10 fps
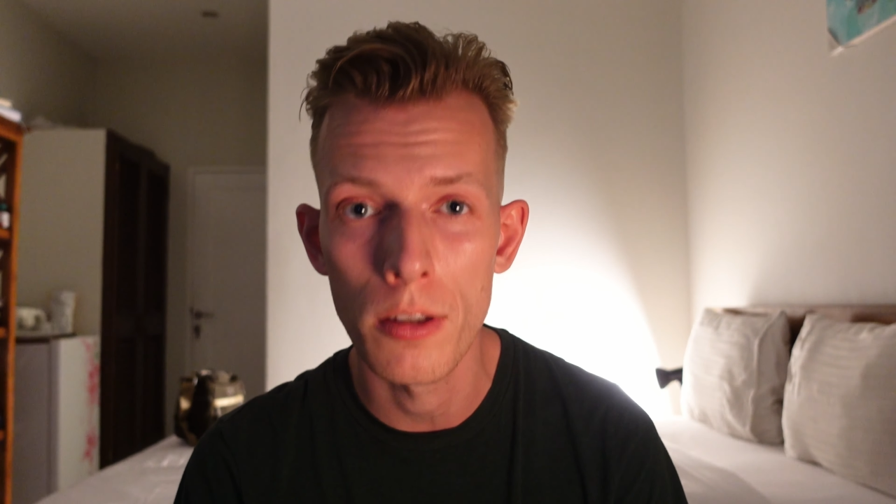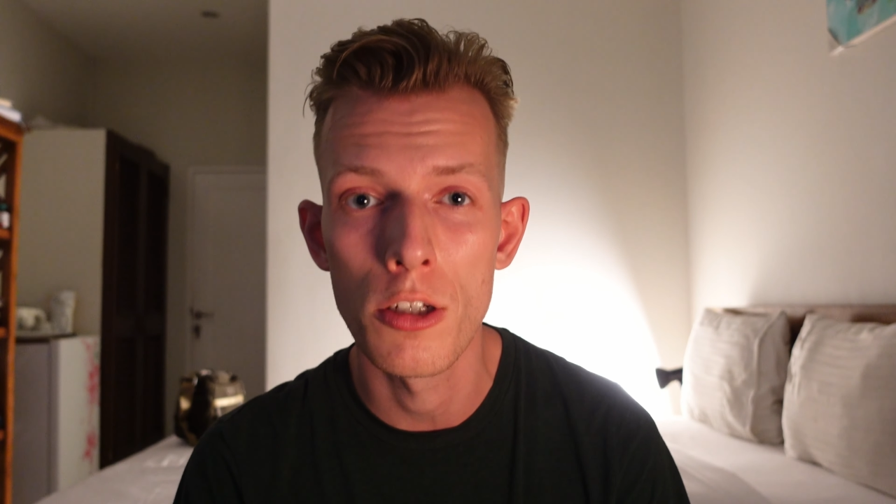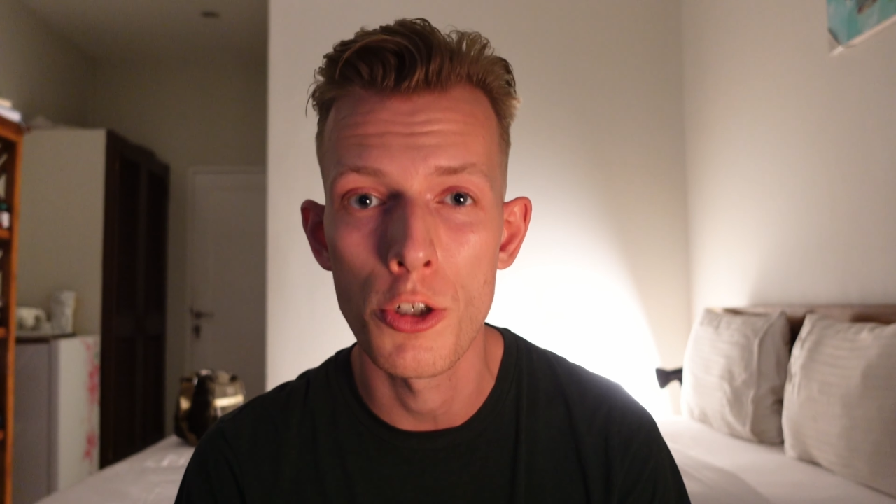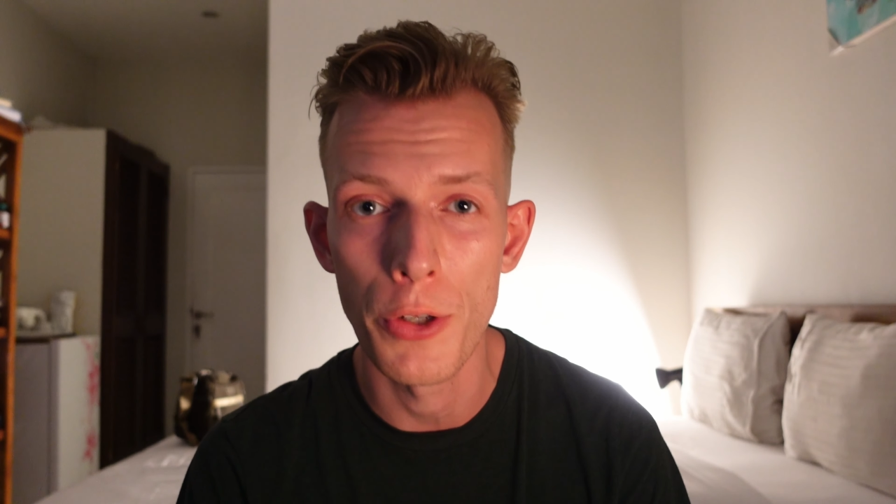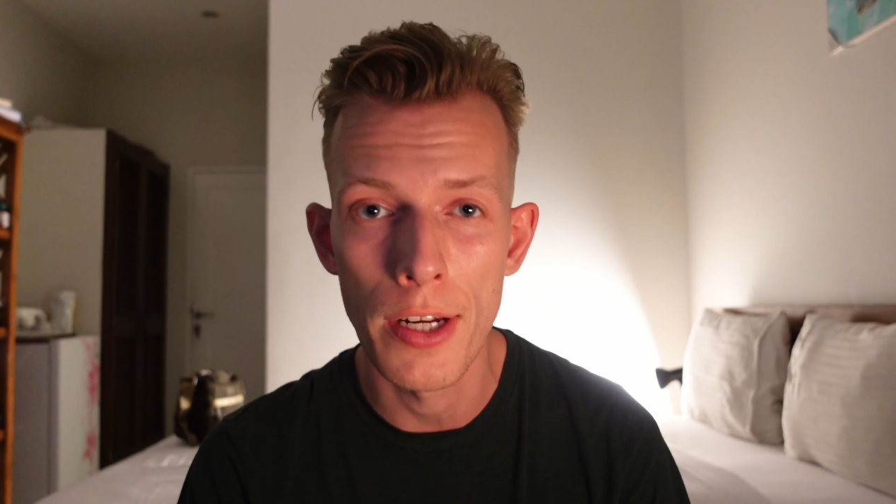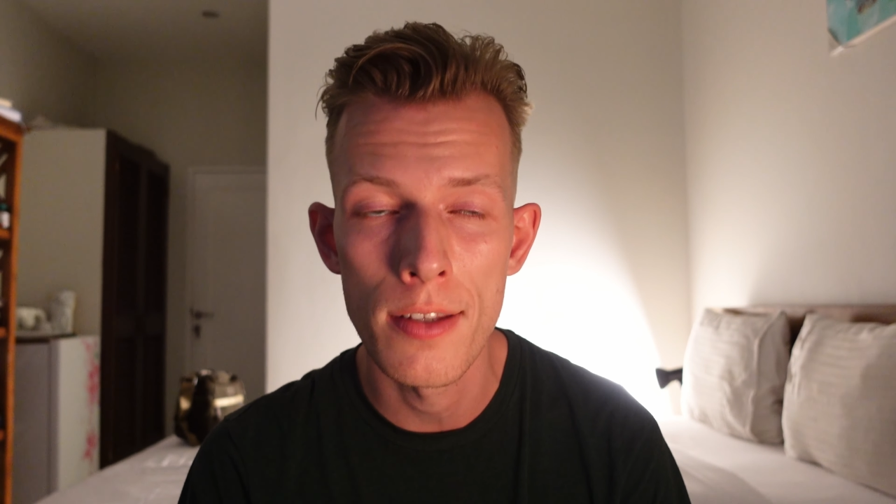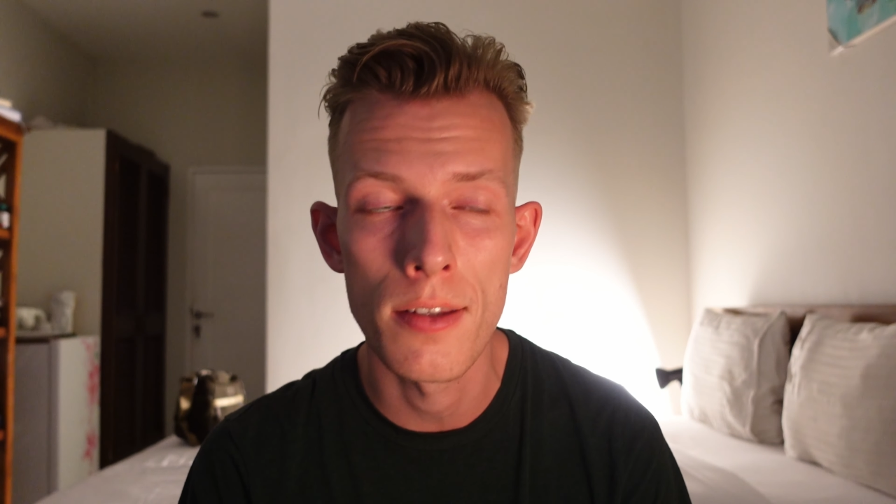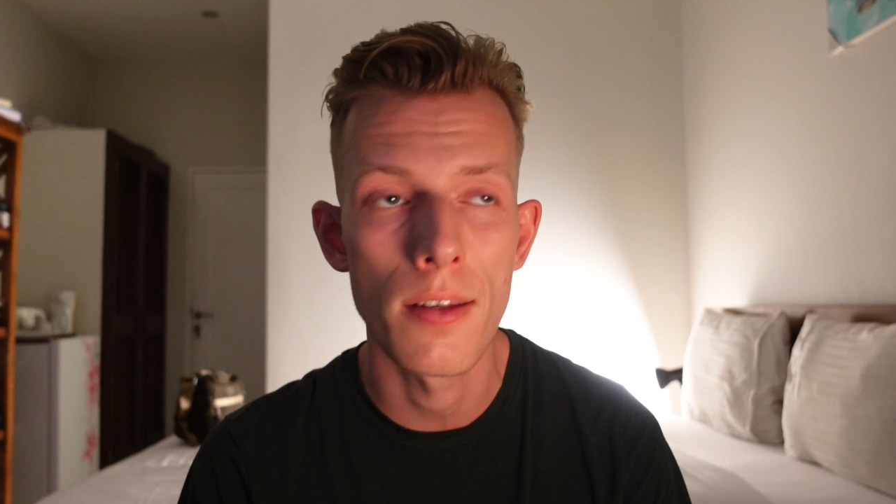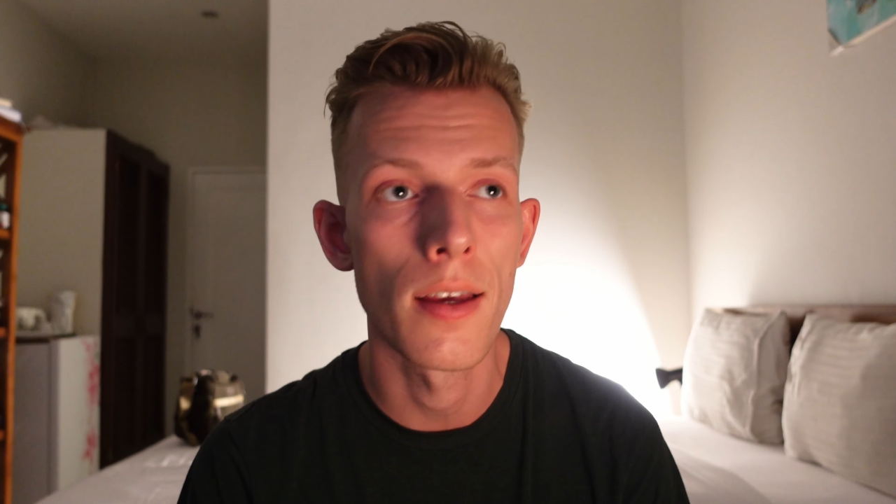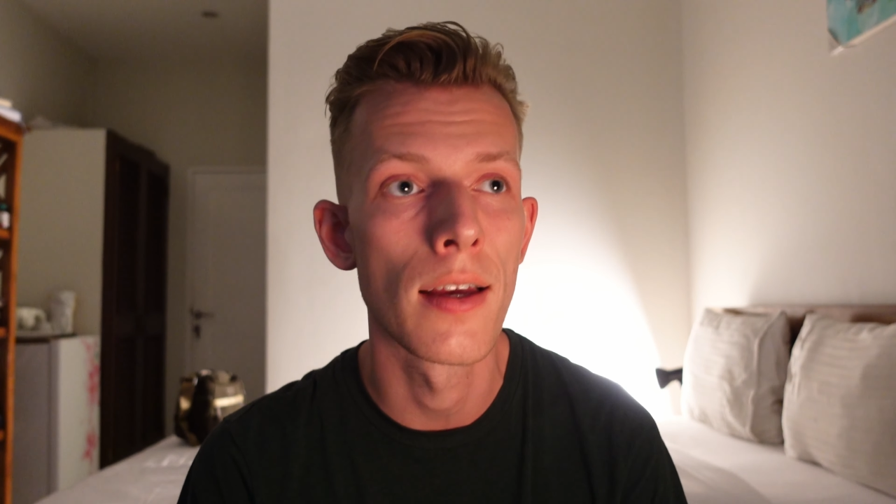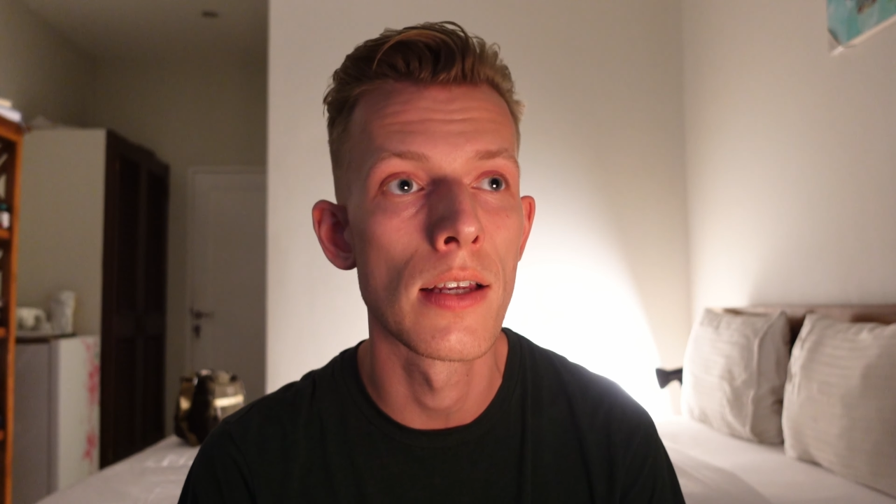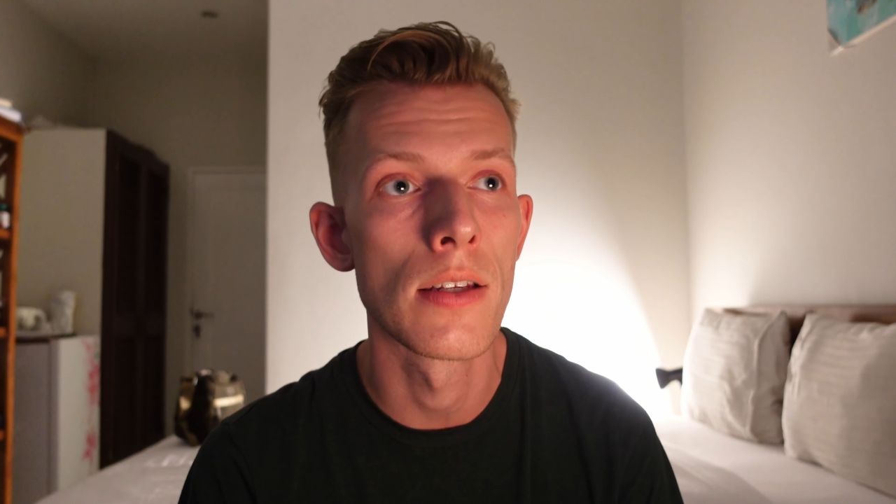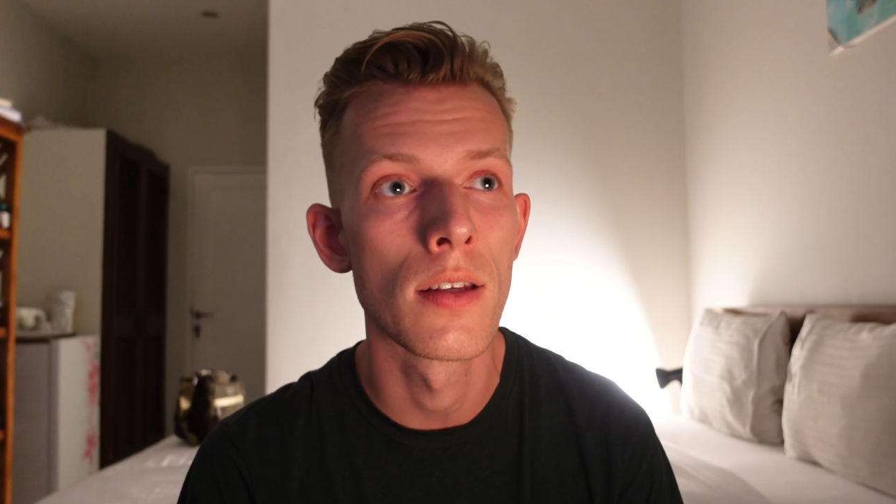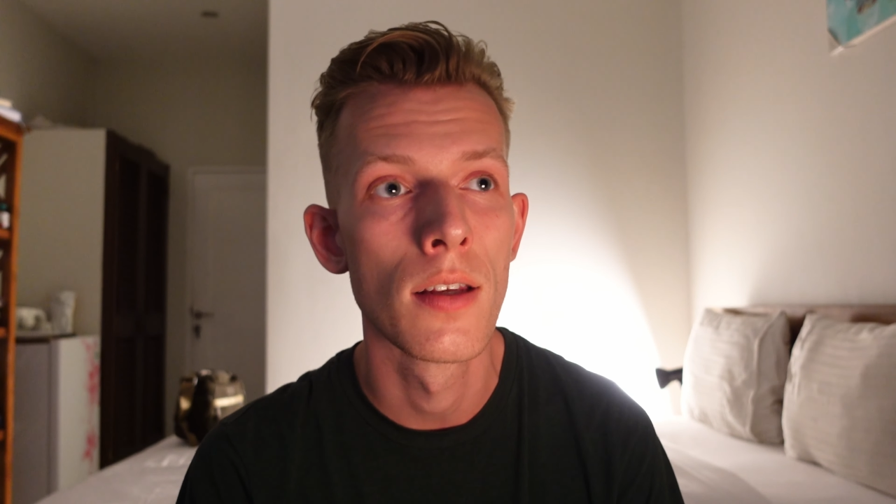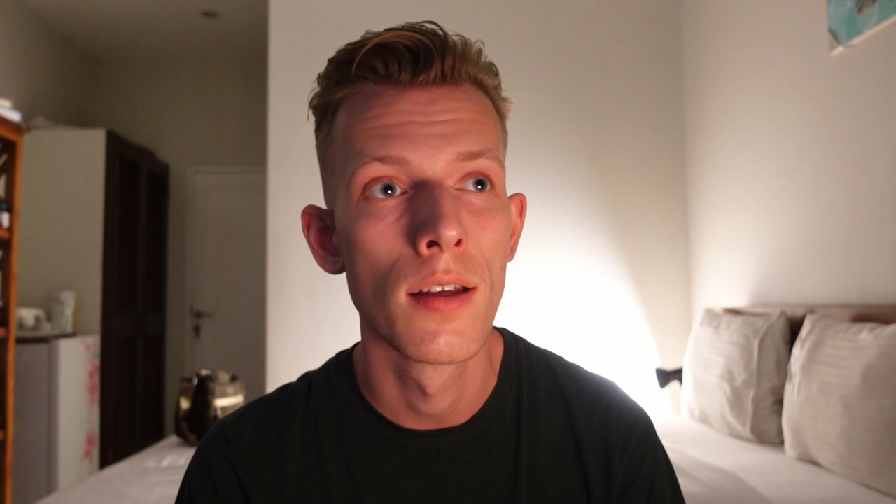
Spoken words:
to treat us, and